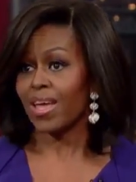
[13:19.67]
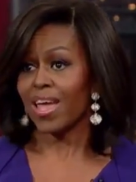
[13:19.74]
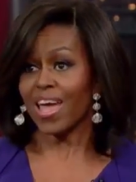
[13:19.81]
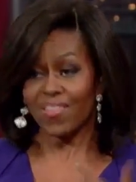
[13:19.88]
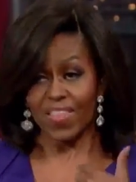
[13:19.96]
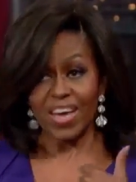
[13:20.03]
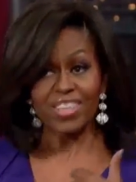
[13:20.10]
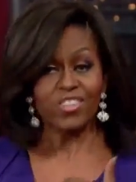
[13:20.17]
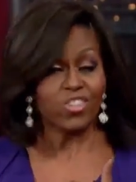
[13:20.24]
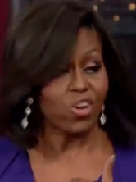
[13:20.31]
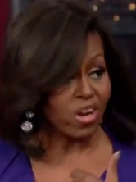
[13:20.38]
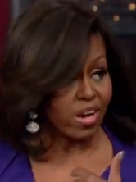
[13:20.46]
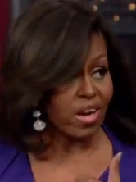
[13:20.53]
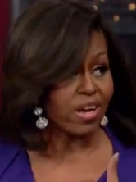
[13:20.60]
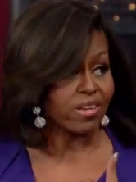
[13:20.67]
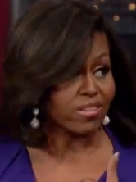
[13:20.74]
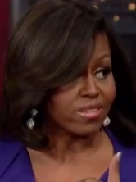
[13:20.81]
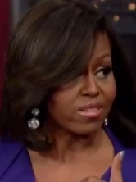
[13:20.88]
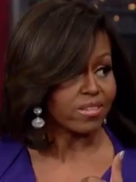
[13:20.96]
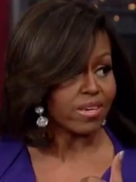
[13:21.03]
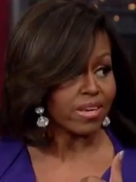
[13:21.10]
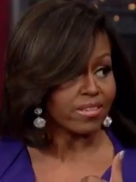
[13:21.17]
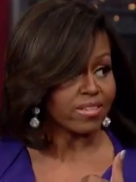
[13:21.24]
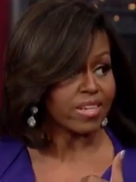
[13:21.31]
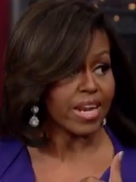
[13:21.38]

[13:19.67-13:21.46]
And that's on us as a